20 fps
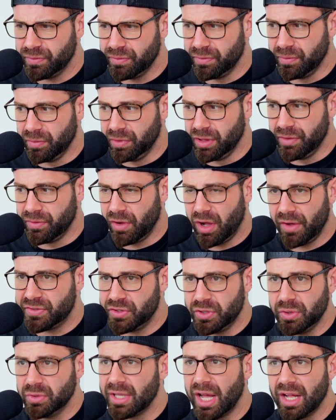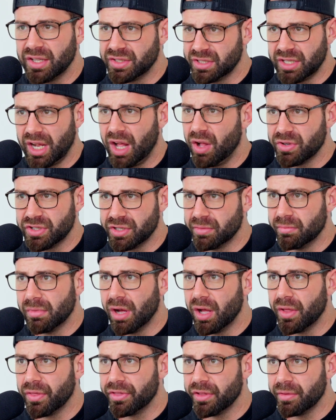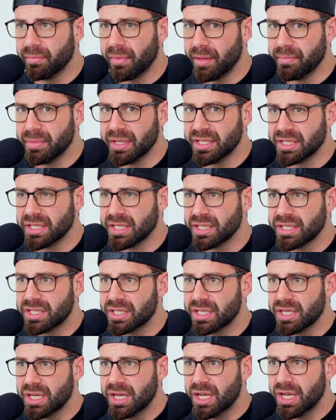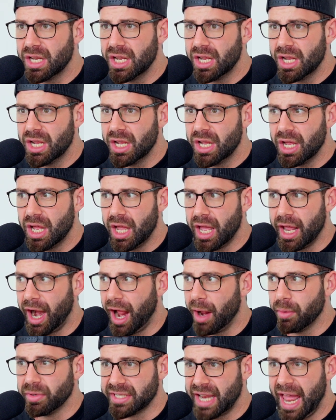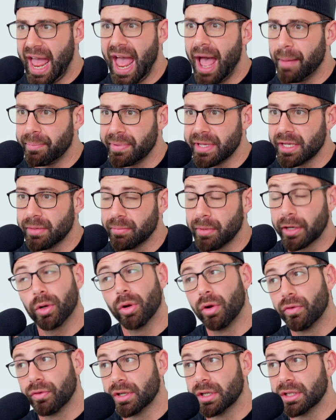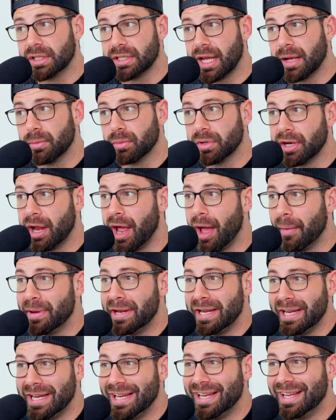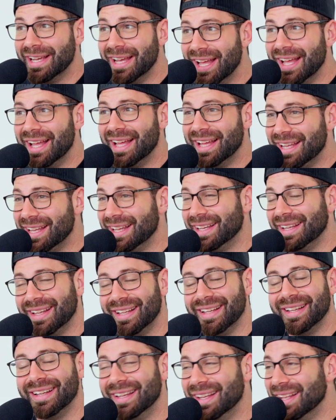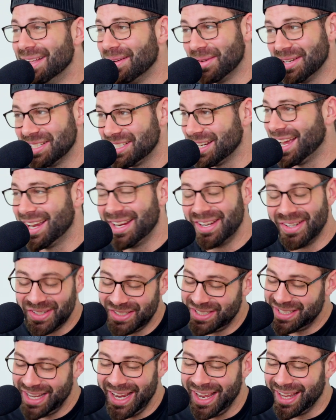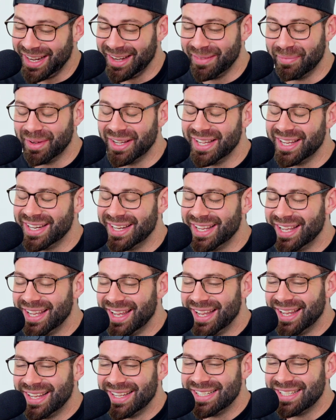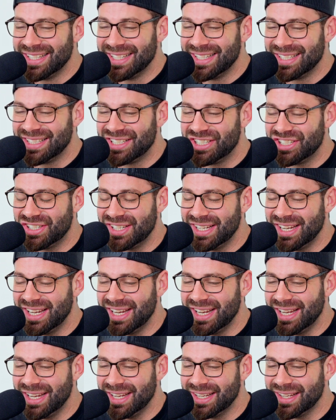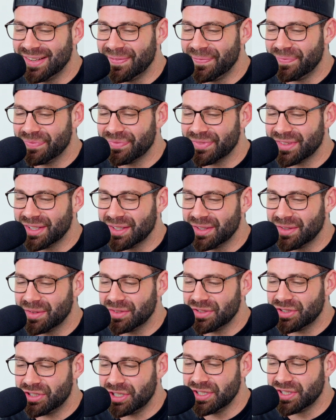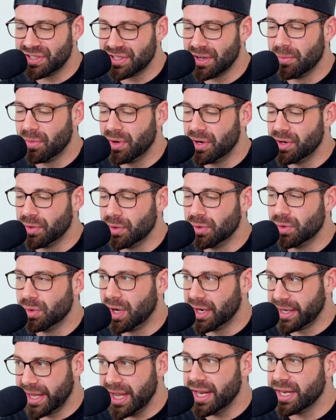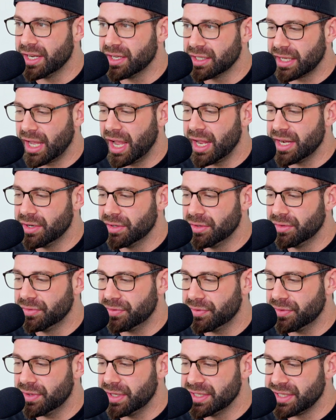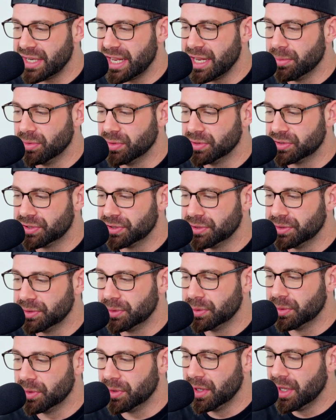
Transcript: live off $2,000 a month in my business. And I was happy. My girlfriend at the time wasn't happy, which I understand. But she's someone who, again, kind of is able to